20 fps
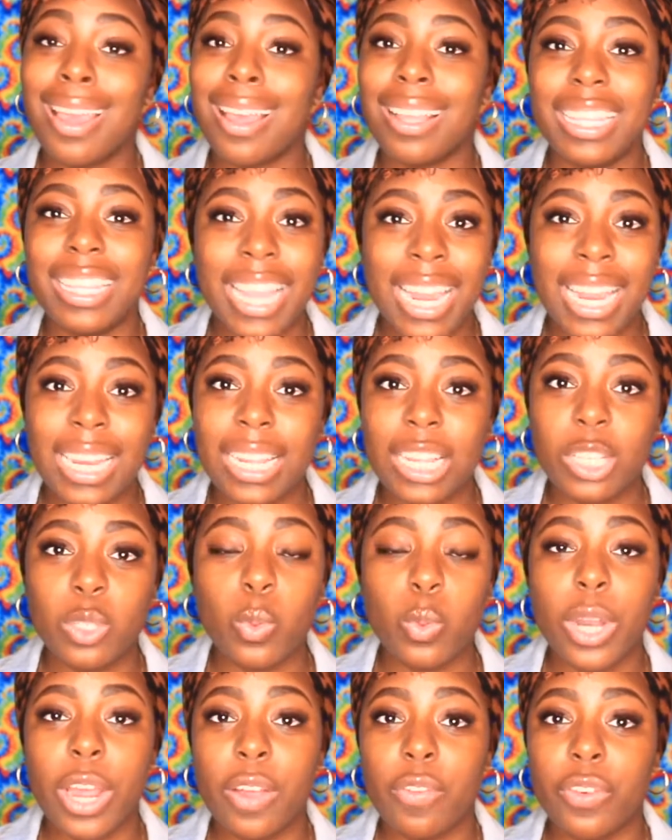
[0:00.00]
young
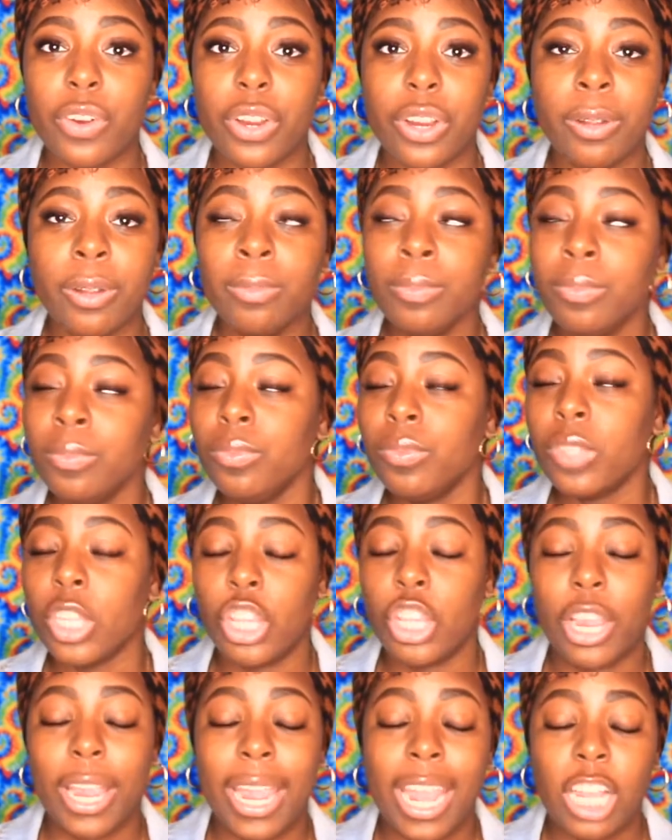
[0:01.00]
ladies, whatever
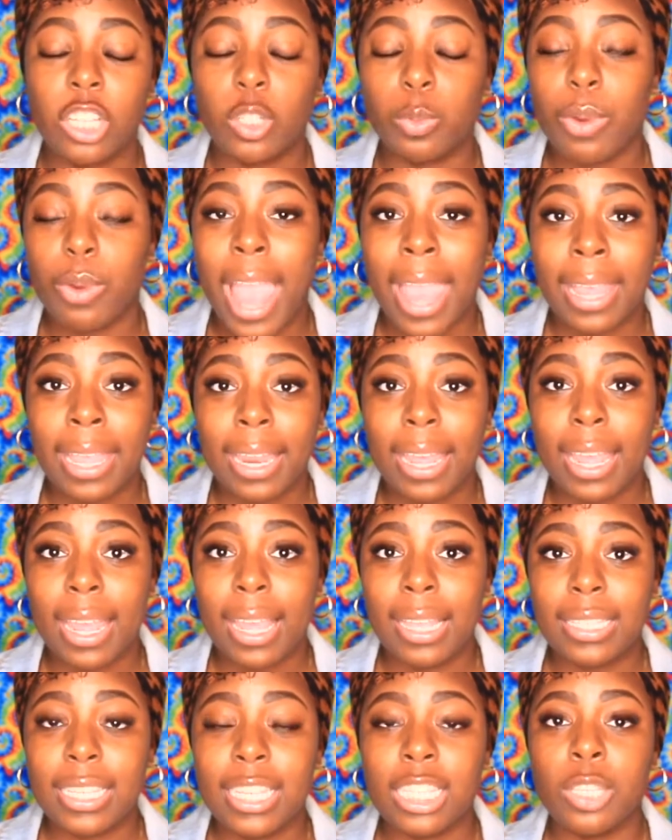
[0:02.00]
your age bracket is,